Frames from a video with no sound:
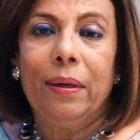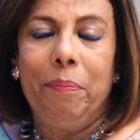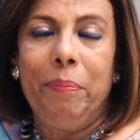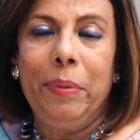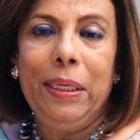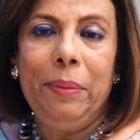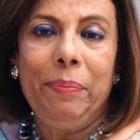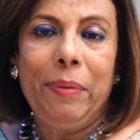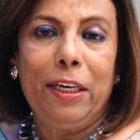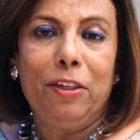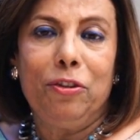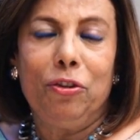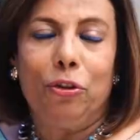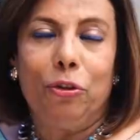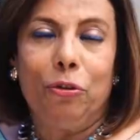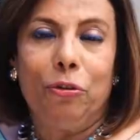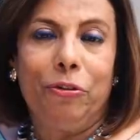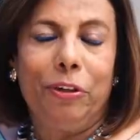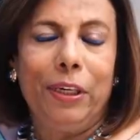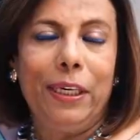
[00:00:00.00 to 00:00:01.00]
Men
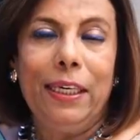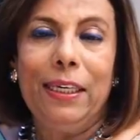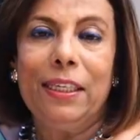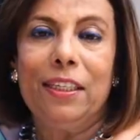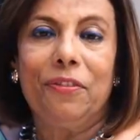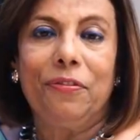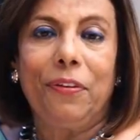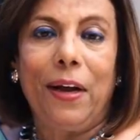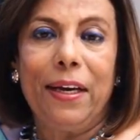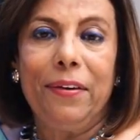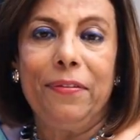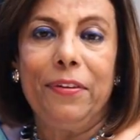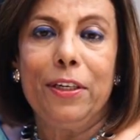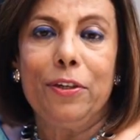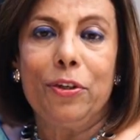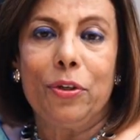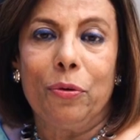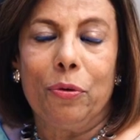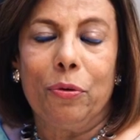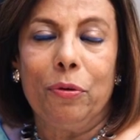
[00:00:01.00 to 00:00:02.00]
Jewelry is five
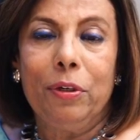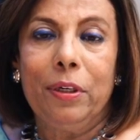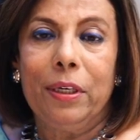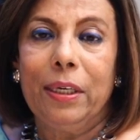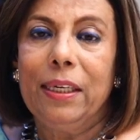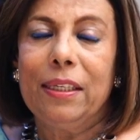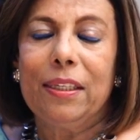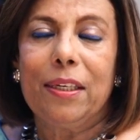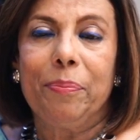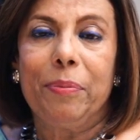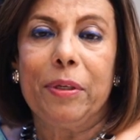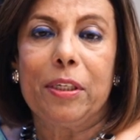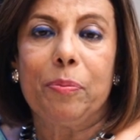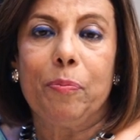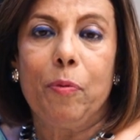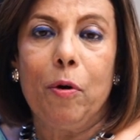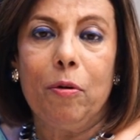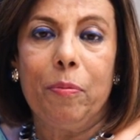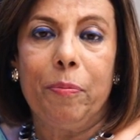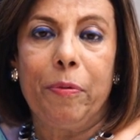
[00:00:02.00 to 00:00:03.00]
years old, it's a
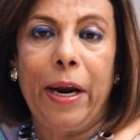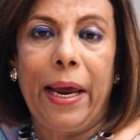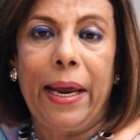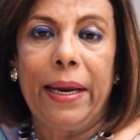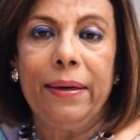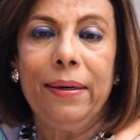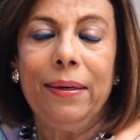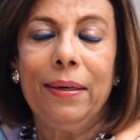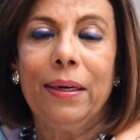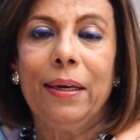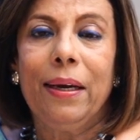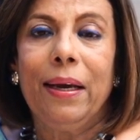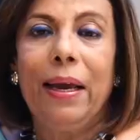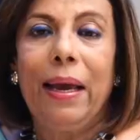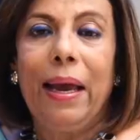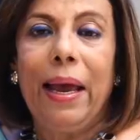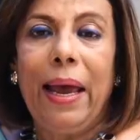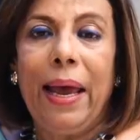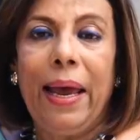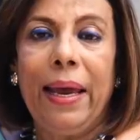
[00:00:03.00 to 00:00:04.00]
bespoke brand,
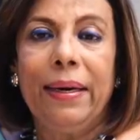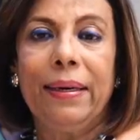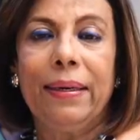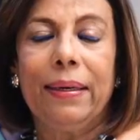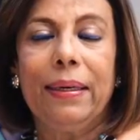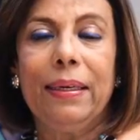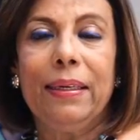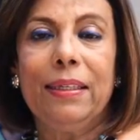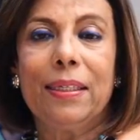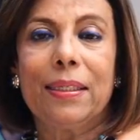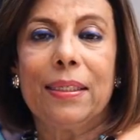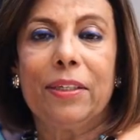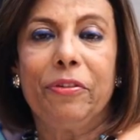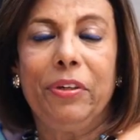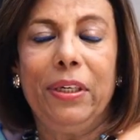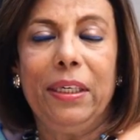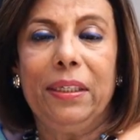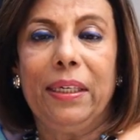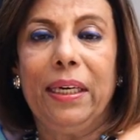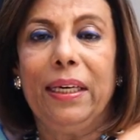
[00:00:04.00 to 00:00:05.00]
and it's
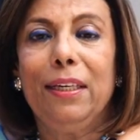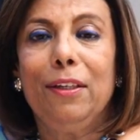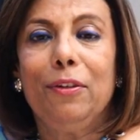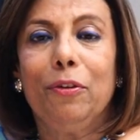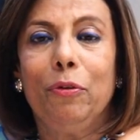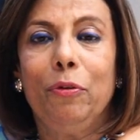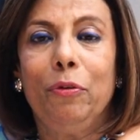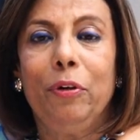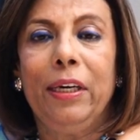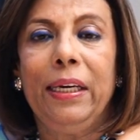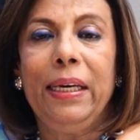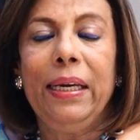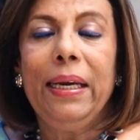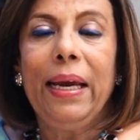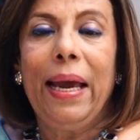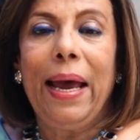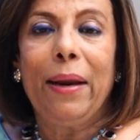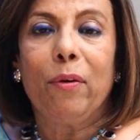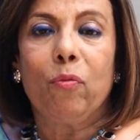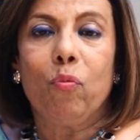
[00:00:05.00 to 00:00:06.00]
retailed
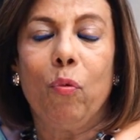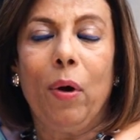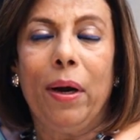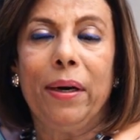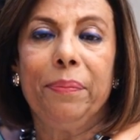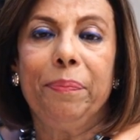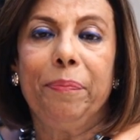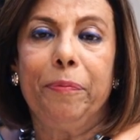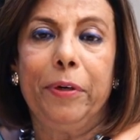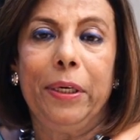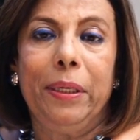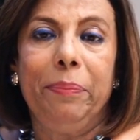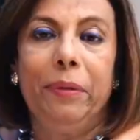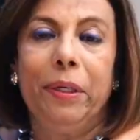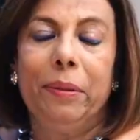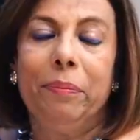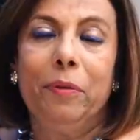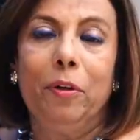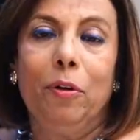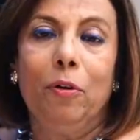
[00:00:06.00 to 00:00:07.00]
only at one
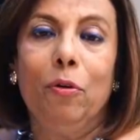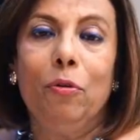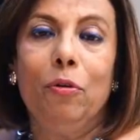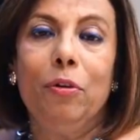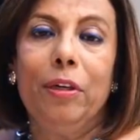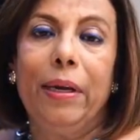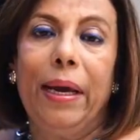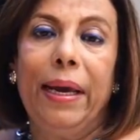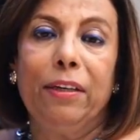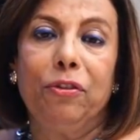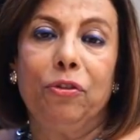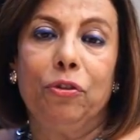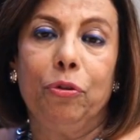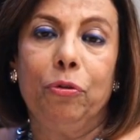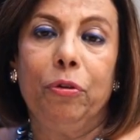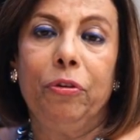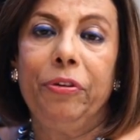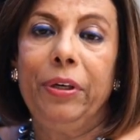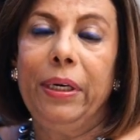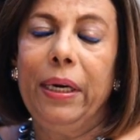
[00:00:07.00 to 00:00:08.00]
premium gold and
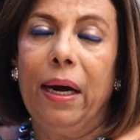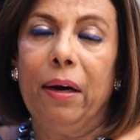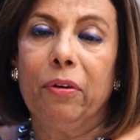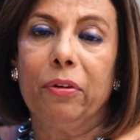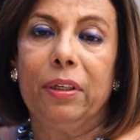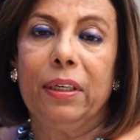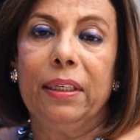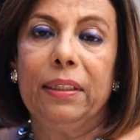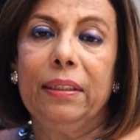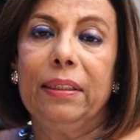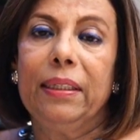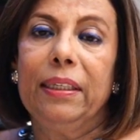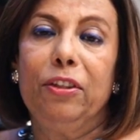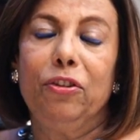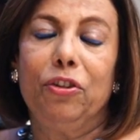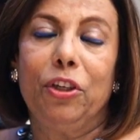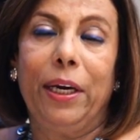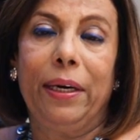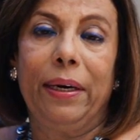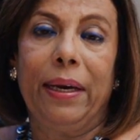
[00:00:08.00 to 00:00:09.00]
jewelry outlet in
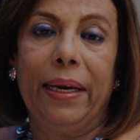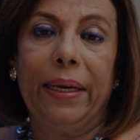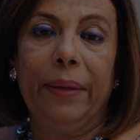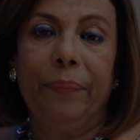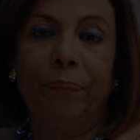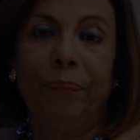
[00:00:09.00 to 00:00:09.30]
Chennai.